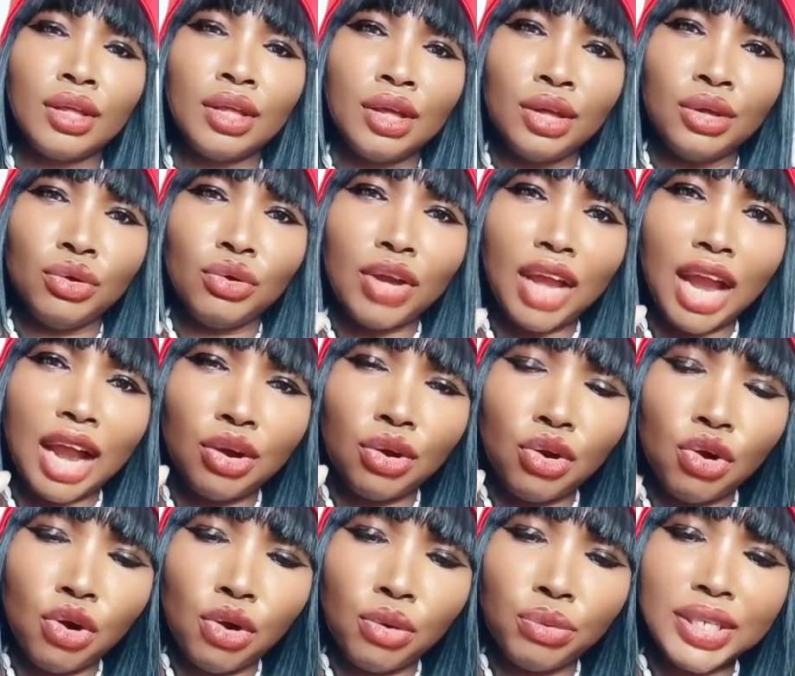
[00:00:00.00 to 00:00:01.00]
you can
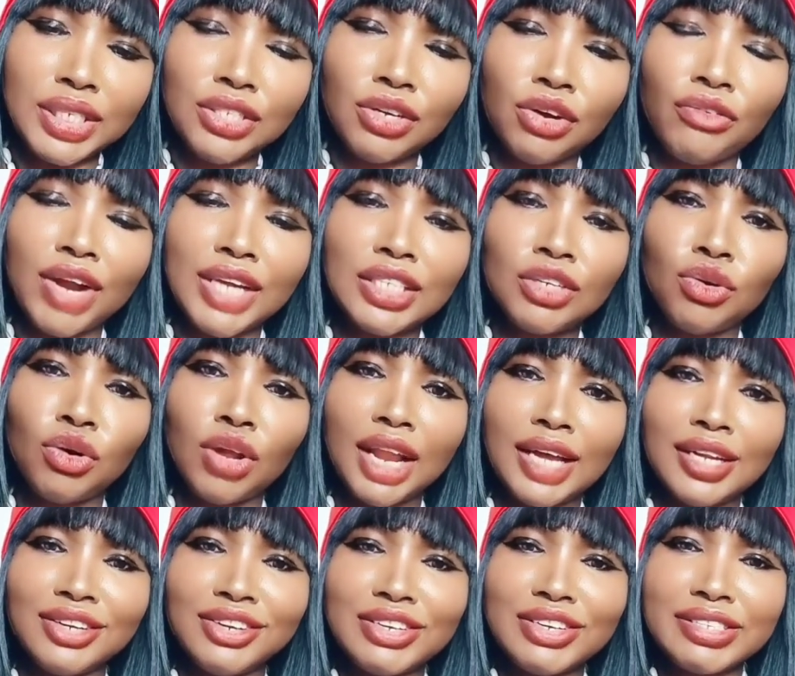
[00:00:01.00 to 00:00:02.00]
go with your red
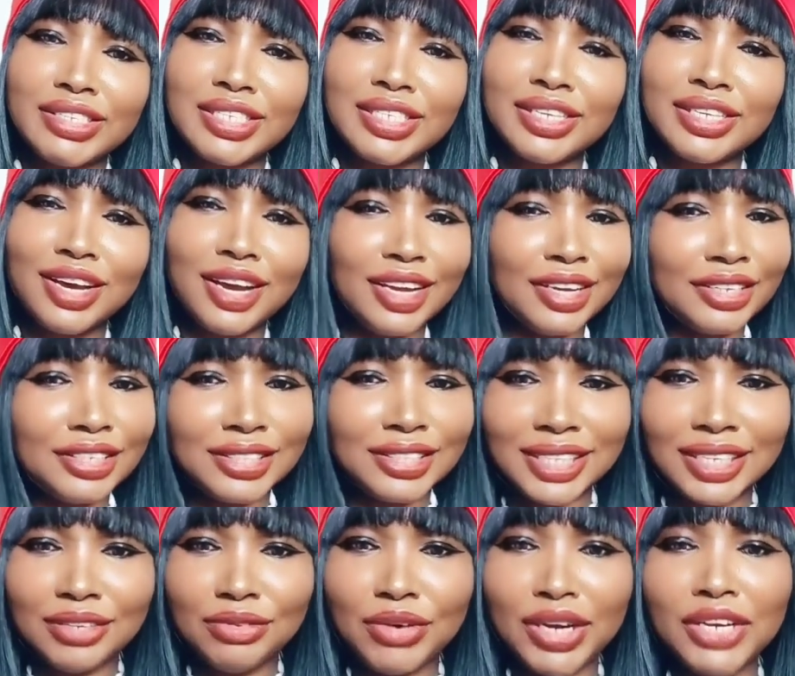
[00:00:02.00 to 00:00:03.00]
kola nuts. You
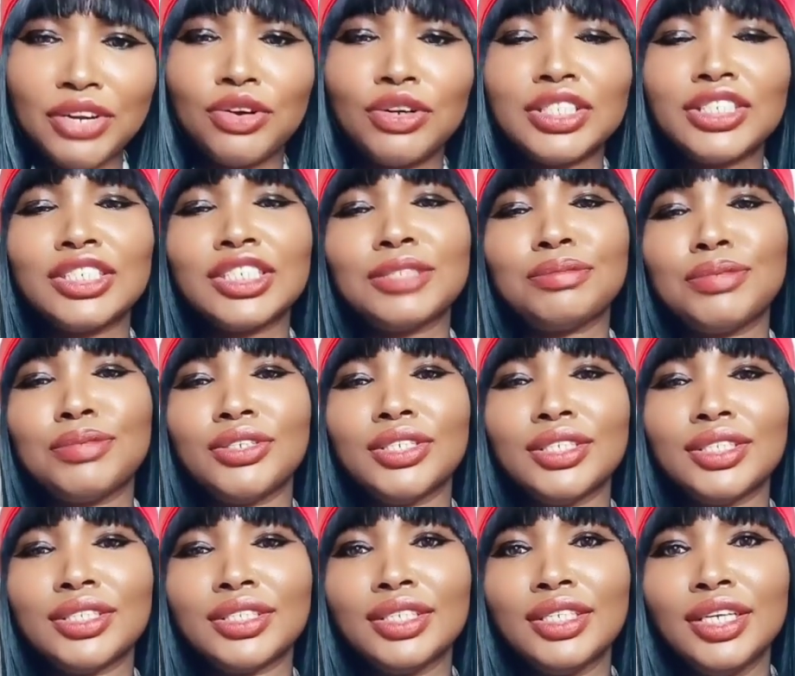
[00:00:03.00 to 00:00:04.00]
see, when you go to
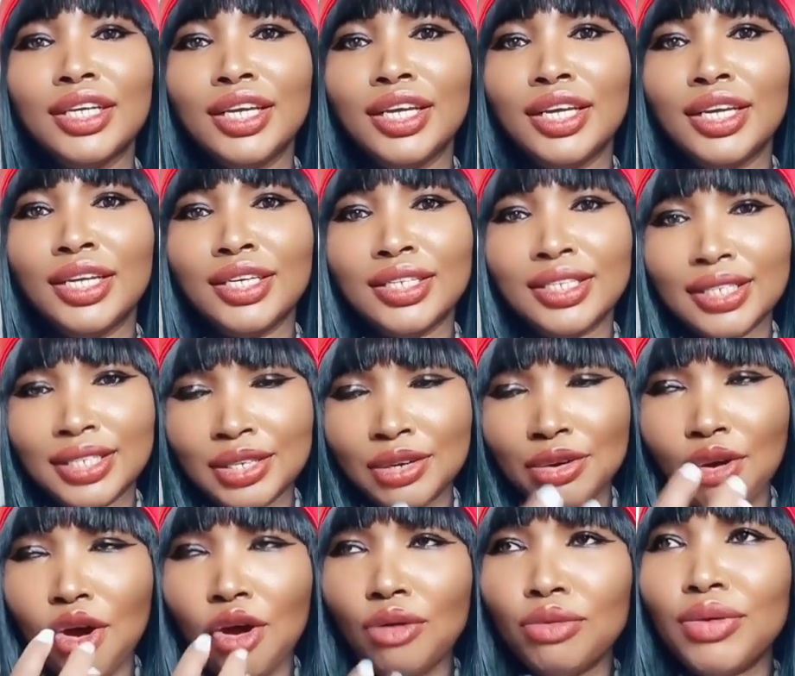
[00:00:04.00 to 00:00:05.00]
spirits,
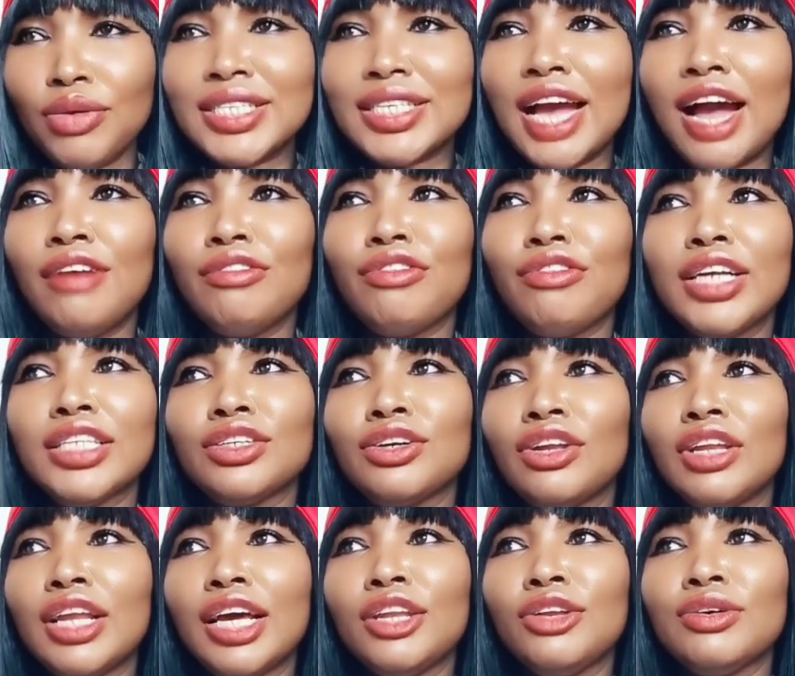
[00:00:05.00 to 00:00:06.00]
always have red
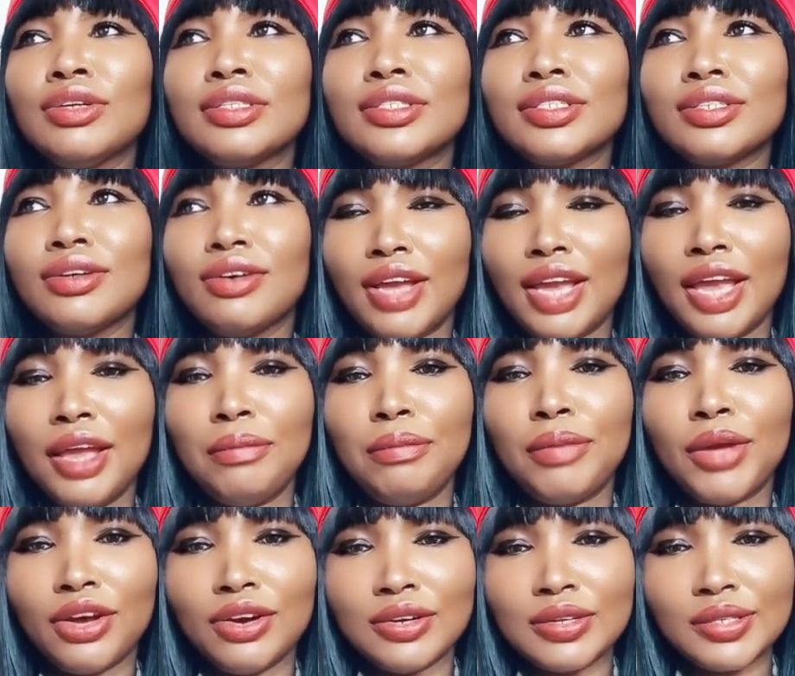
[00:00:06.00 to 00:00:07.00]
kola nuts, okay?
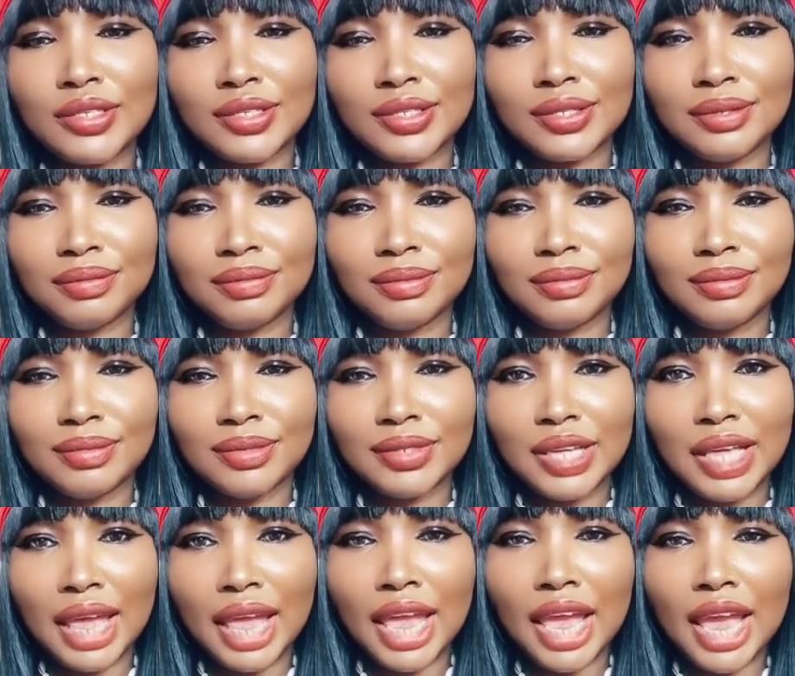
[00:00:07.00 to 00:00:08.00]
Because
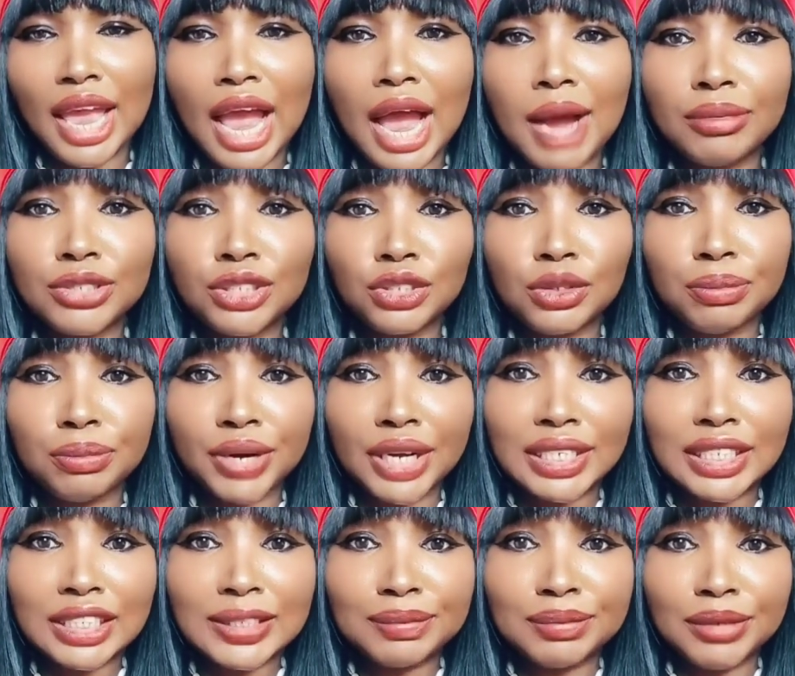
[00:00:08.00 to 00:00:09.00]
it helps to bring
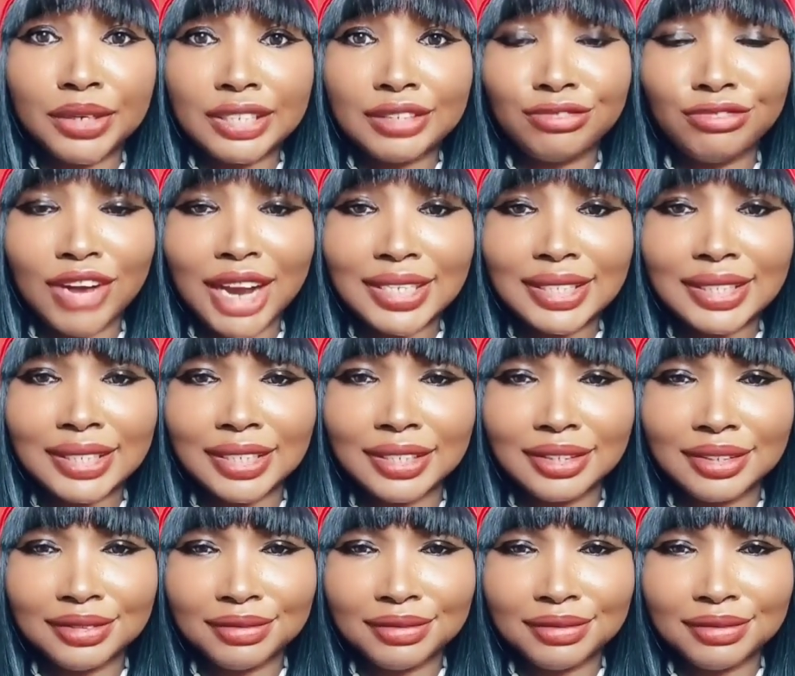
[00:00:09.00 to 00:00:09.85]
the spirit faster.